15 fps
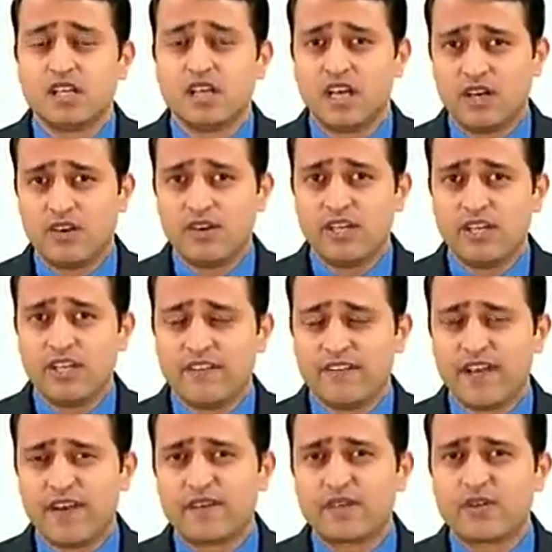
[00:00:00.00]
Now
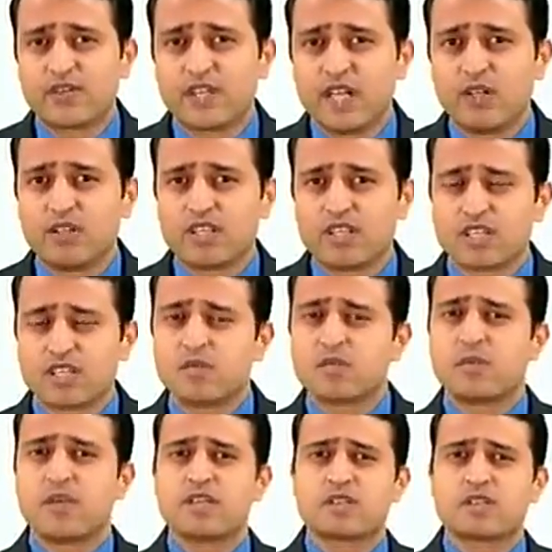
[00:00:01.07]
if I were to tell you this sum
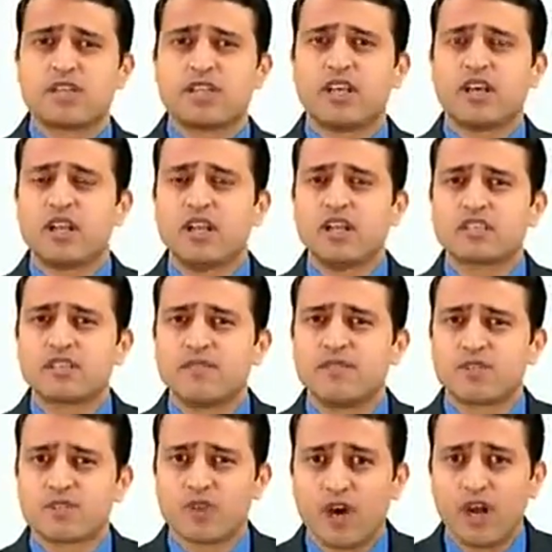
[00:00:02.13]
is based on the earlier sum
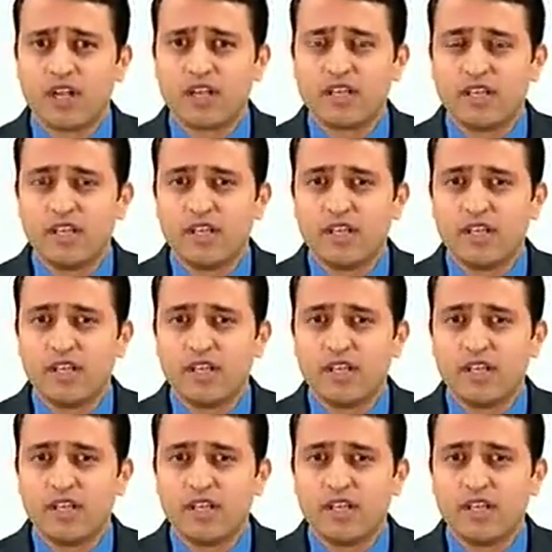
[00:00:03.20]
we solved,